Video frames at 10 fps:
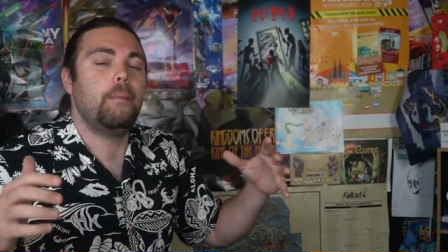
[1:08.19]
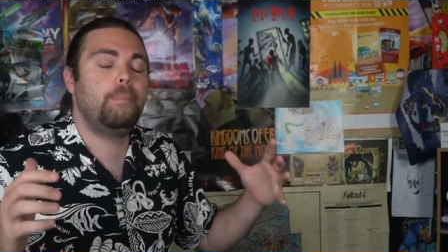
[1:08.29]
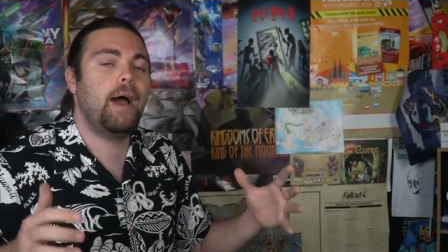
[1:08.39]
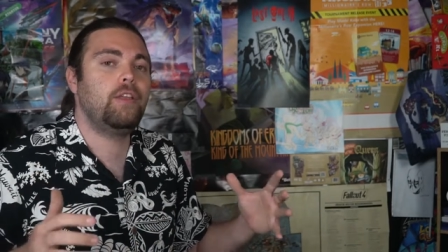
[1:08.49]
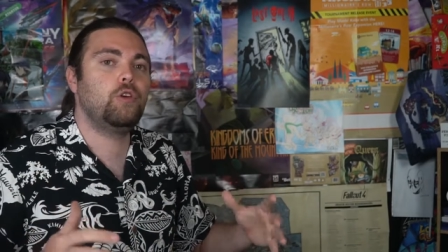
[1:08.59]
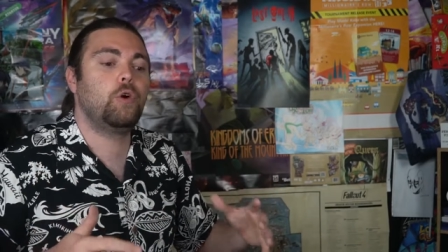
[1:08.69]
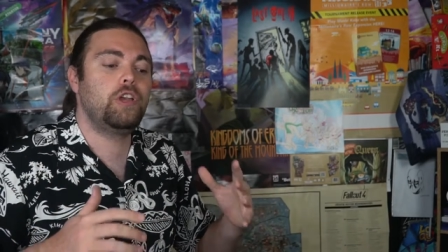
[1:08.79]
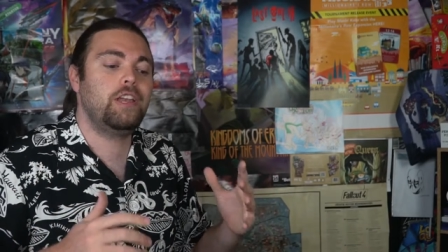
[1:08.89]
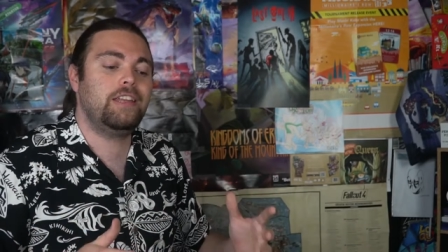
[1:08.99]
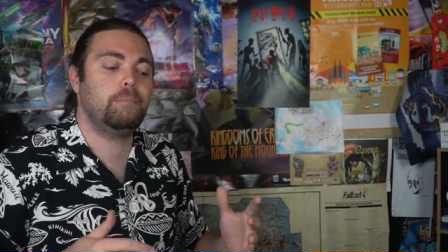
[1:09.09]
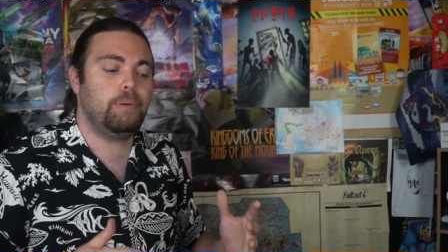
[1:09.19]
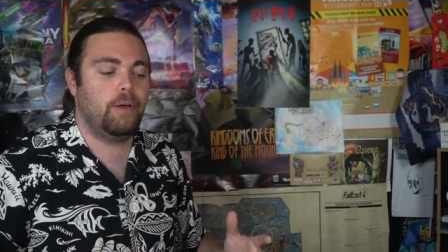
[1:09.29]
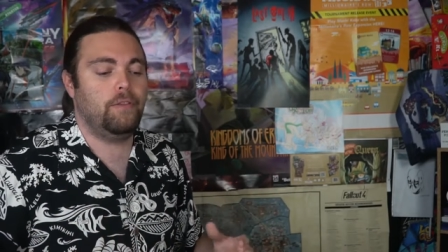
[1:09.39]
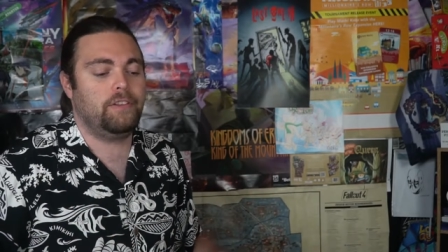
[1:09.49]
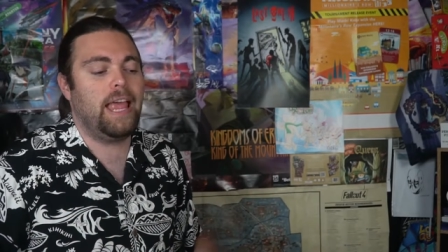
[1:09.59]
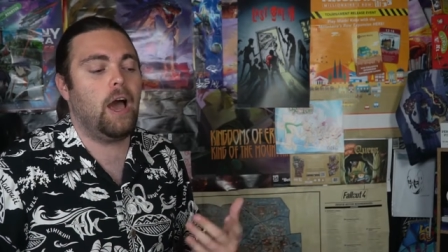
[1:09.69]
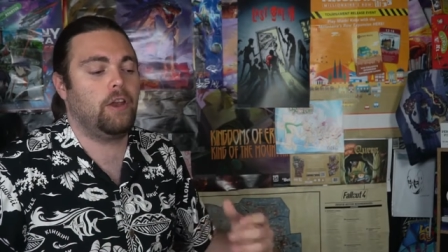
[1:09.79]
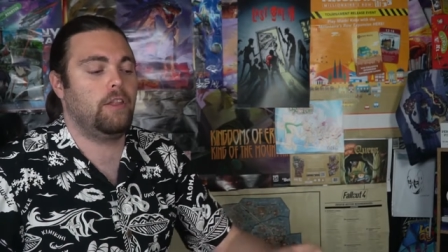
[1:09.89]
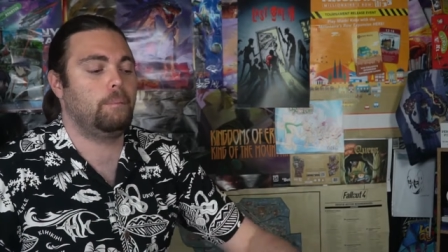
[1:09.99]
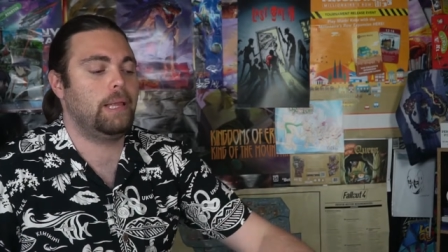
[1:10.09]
but you're going to need to build the town, and the